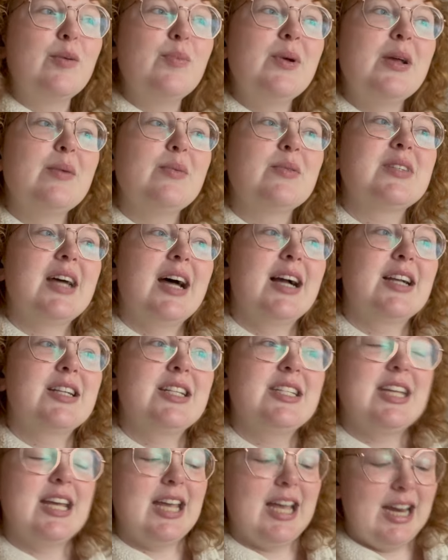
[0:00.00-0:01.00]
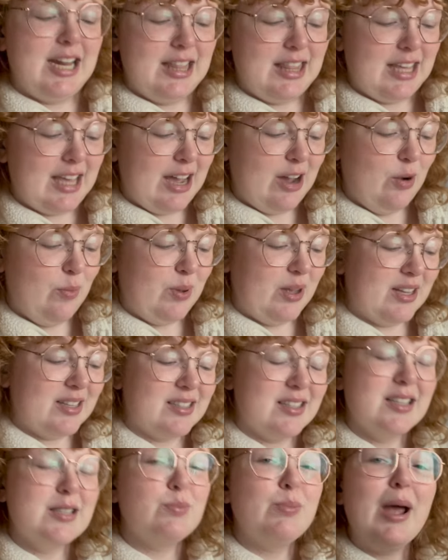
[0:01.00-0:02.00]
be able to actually take anything out because
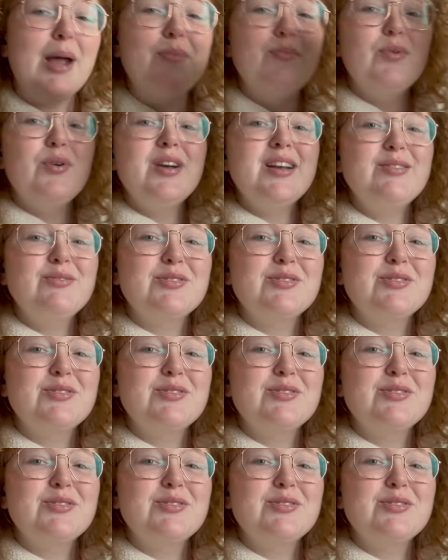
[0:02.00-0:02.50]
this bad boy